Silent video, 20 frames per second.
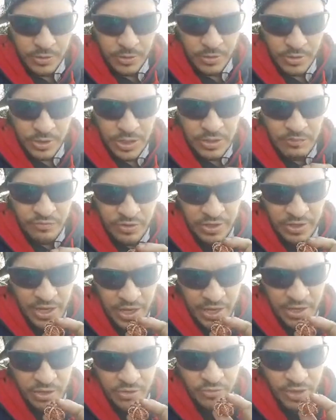even
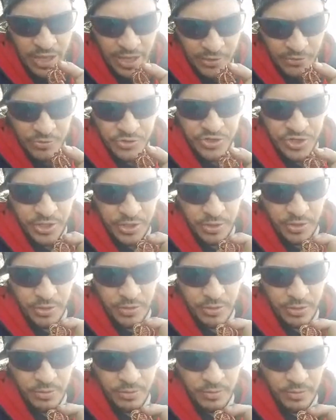negative energy
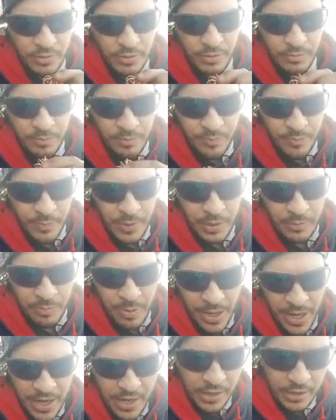and
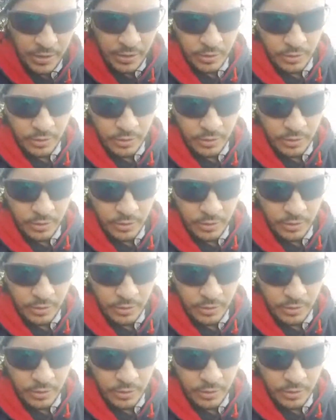pain.